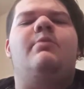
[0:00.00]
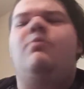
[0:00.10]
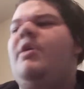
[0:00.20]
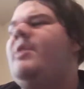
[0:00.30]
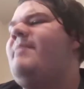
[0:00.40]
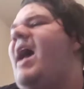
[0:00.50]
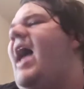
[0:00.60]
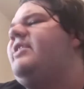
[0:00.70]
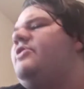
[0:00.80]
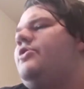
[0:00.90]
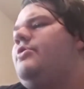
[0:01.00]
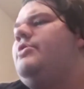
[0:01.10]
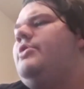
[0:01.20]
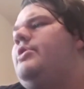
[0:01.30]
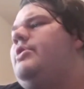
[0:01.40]
win a match?
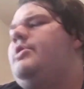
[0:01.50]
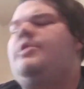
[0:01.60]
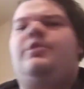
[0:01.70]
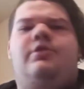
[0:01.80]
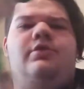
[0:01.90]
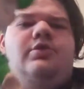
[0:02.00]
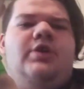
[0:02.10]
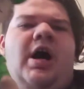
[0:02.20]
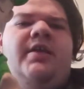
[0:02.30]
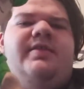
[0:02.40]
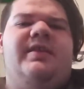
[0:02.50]
John